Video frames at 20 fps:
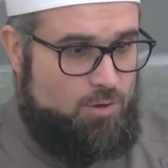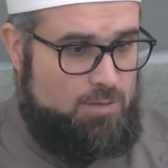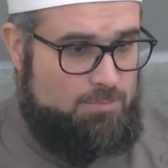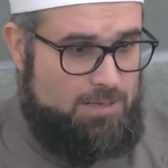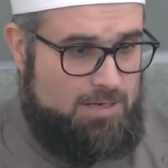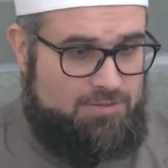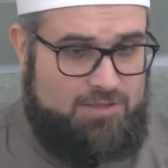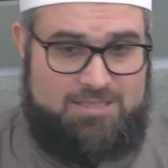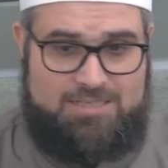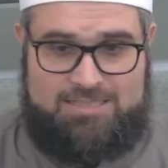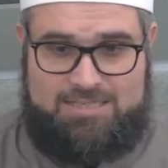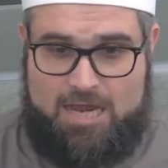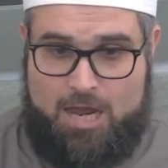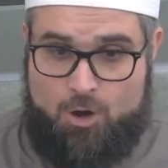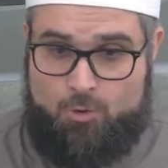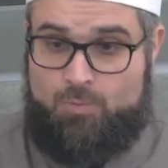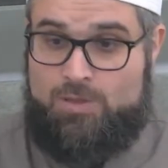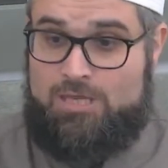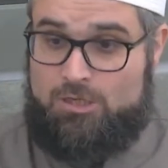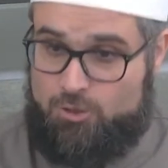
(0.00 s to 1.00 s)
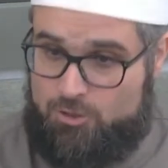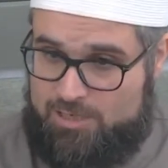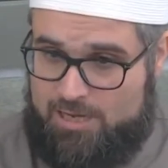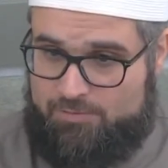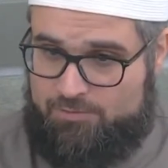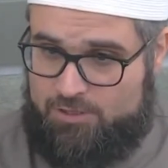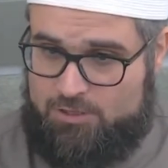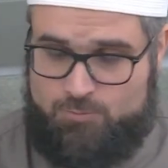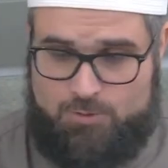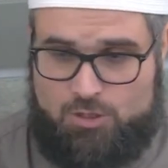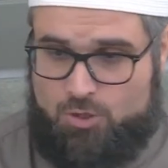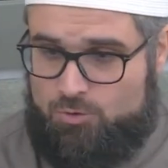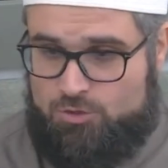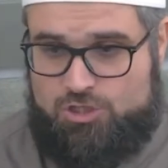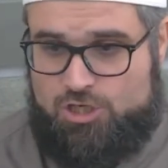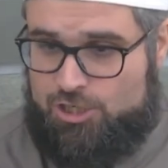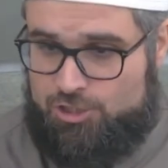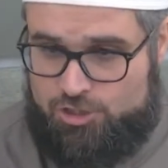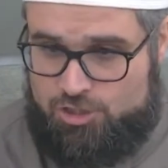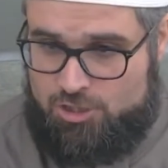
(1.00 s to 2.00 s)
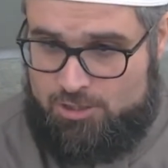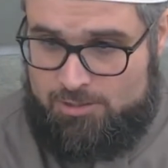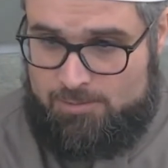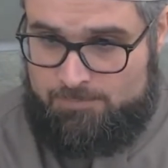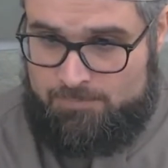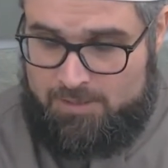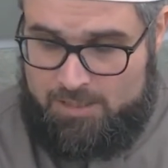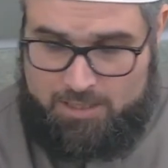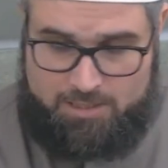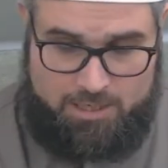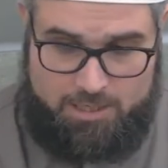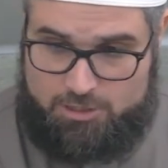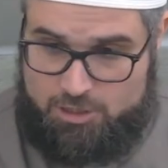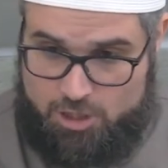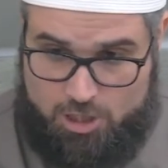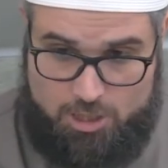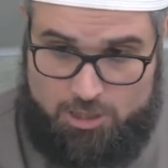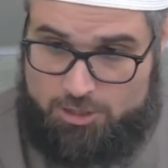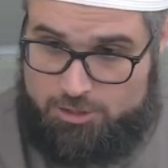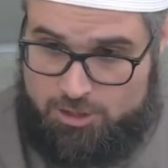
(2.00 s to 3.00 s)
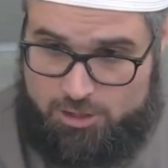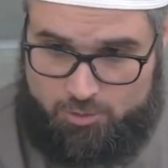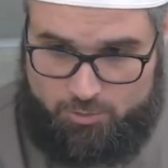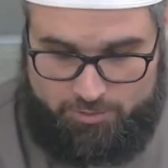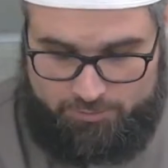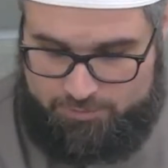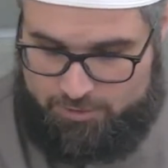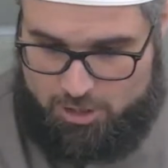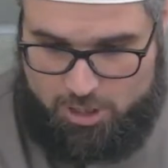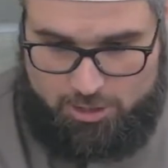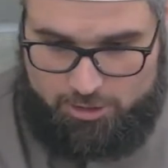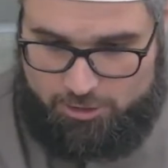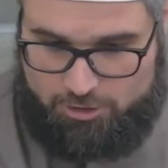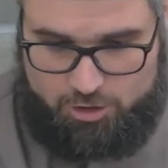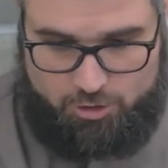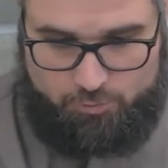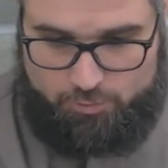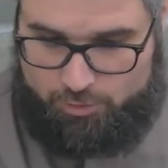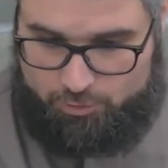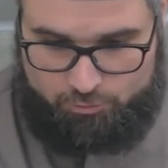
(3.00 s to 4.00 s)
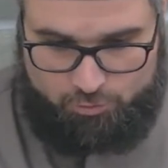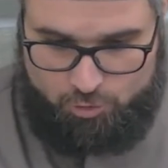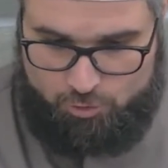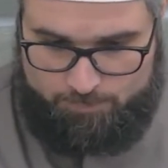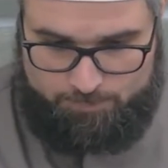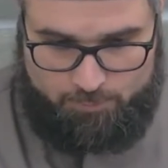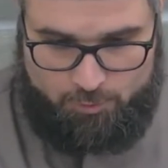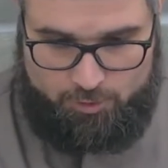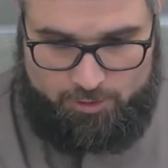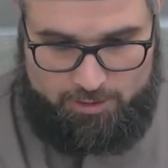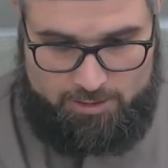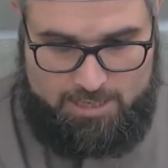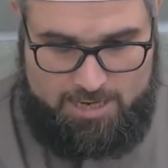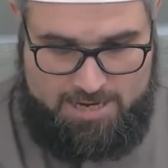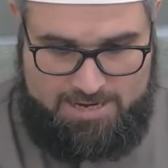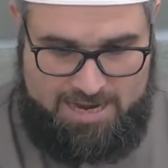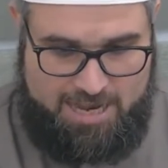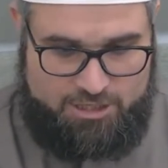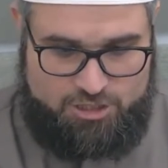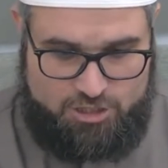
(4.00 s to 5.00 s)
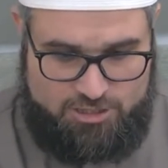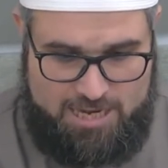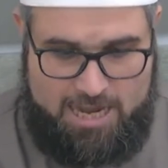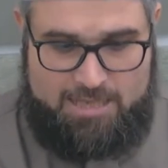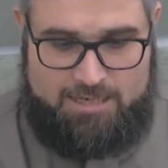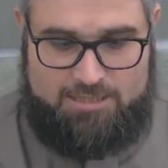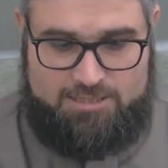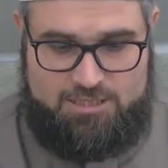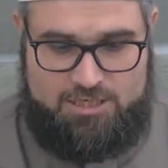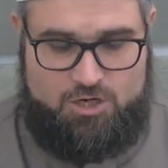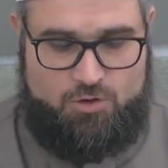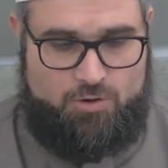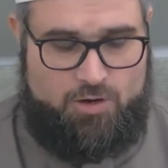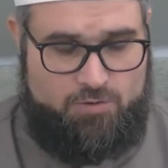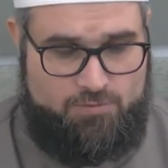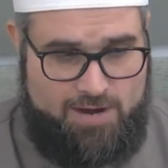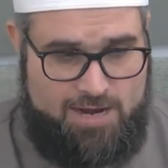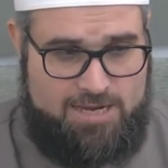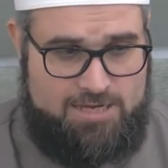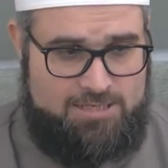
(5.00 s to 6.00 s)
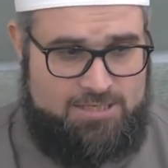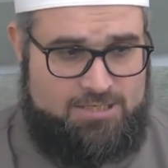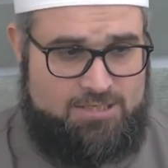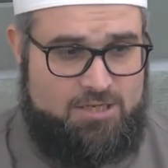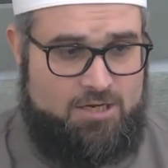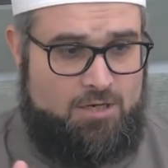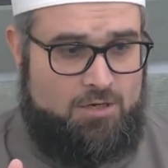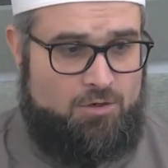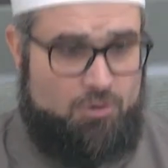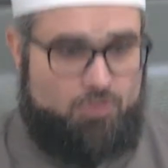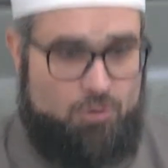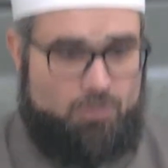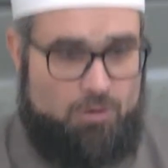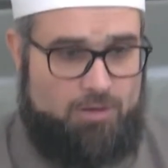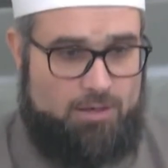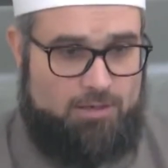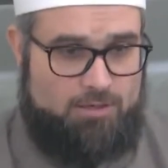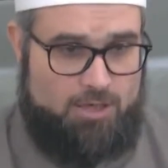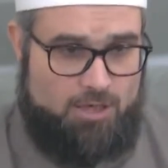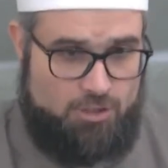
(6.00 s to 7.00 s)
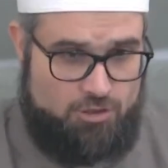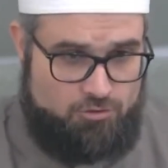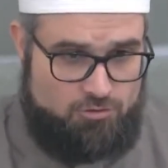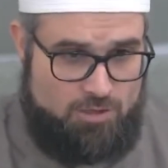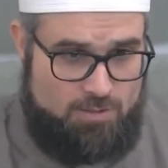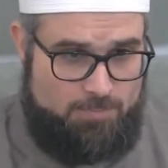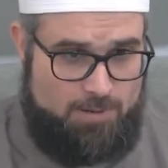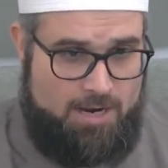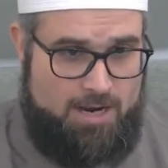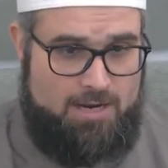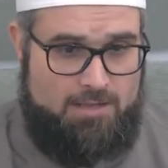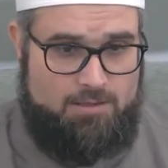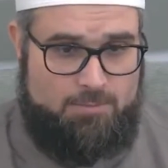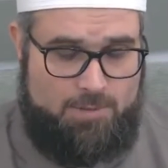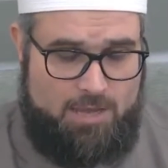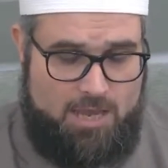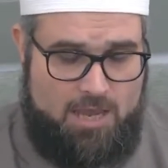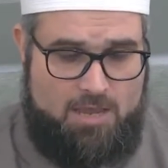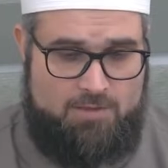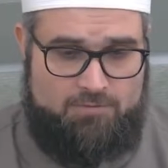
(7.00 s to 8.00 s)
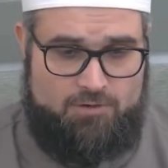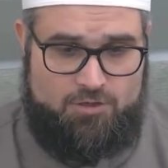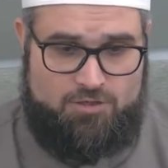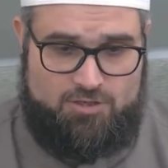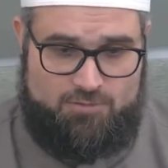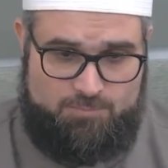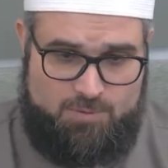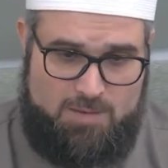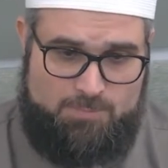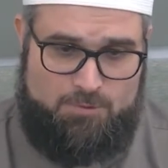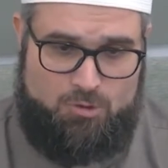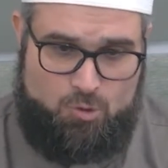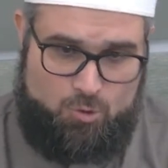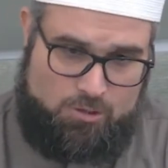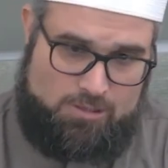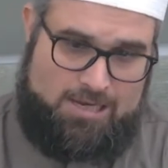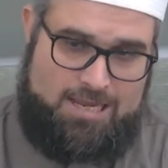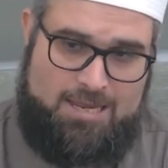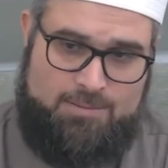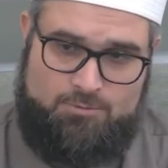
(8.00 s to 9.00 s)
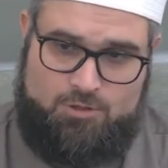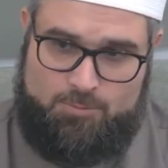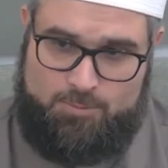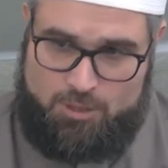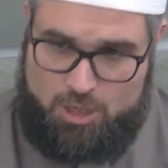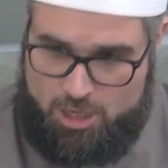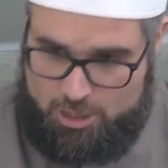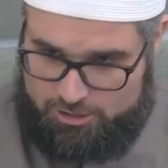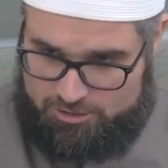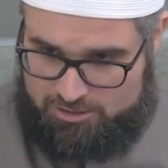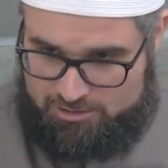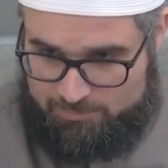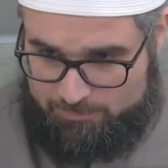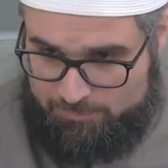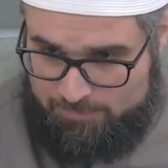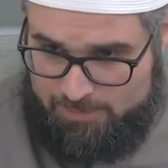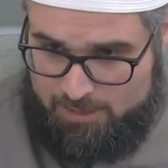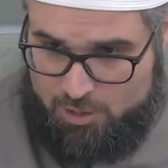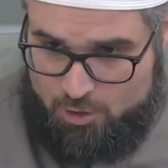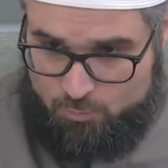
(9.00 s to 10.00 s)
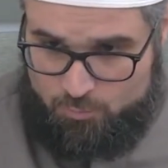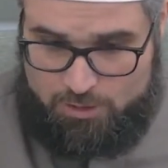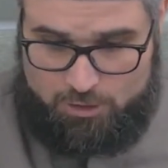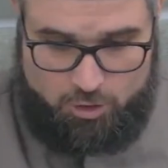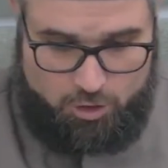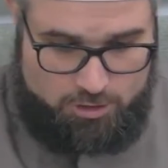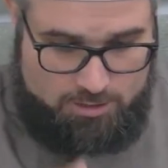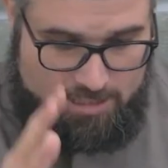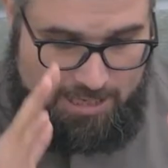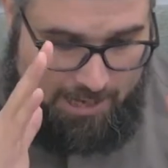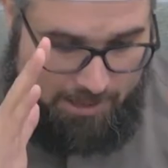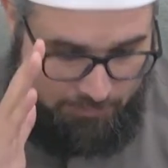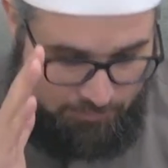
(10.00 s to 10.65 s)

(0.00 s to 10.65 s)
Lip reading: by things. That's how we look at things. We don't judge an ideology or a theology or a group or a nationality or a race or a country by the behaviors of people who claim to belong to them. We look at